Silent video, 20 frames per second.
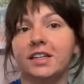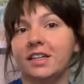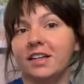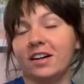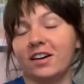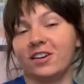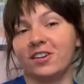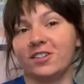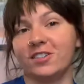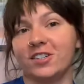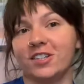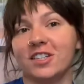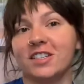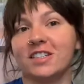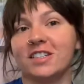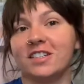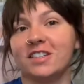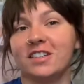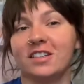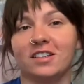are
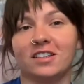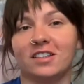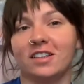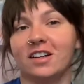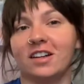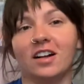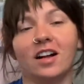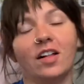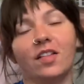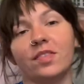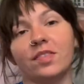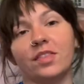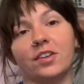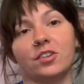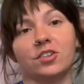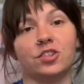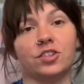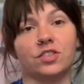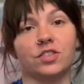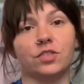they're
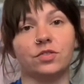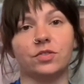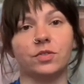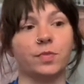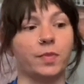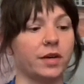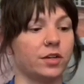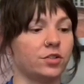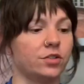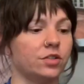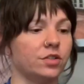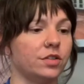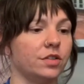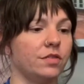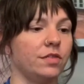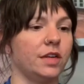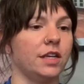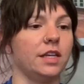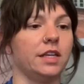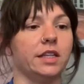just so special. The
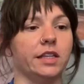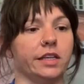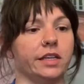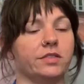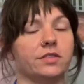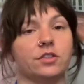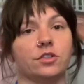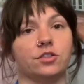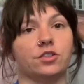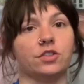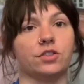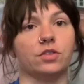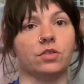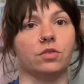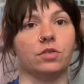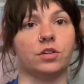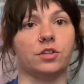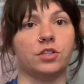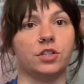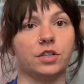veiny leaves are just
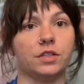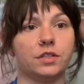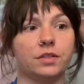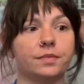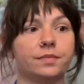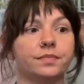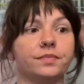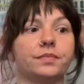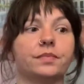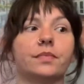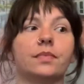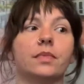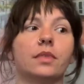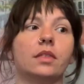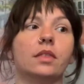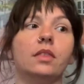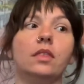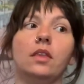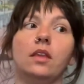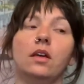gorgeous.
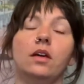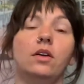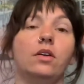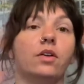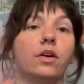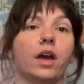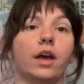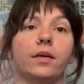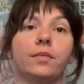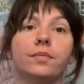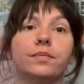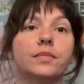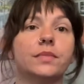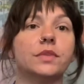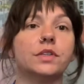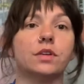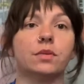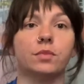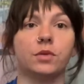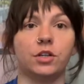Okay, so
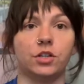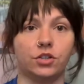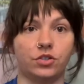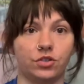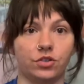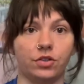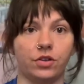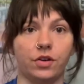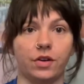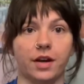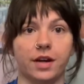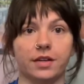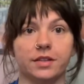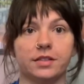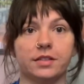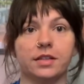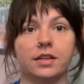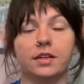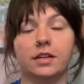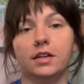I'm gonna show you guys
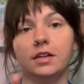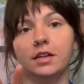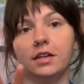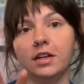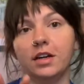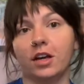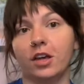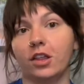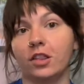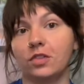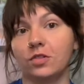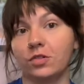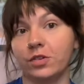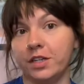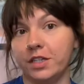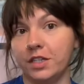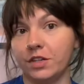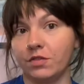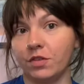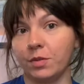3
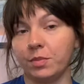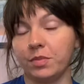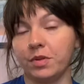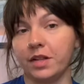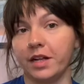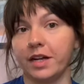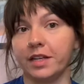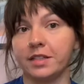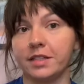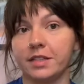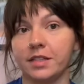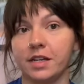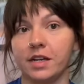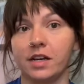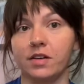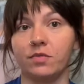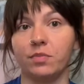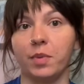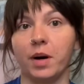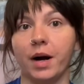different plants that I
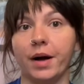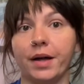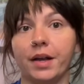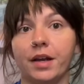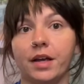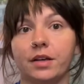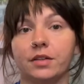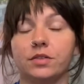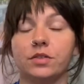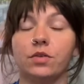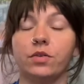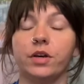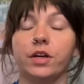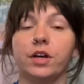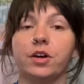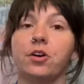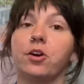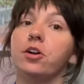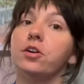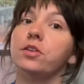bought as Hoya
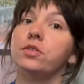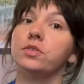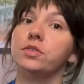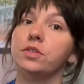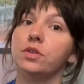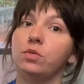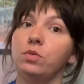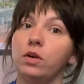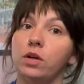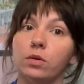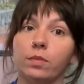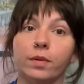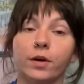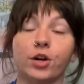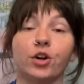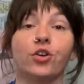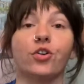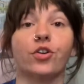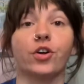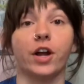carnosa Wilbur
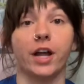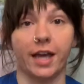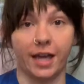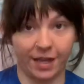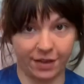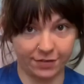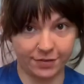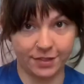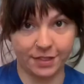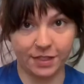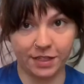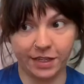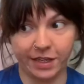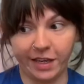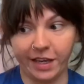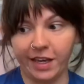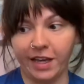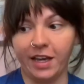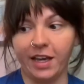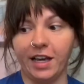graves,
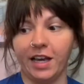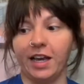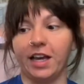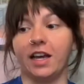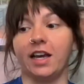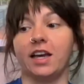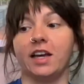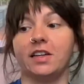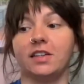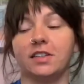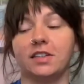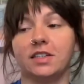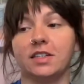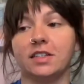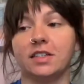and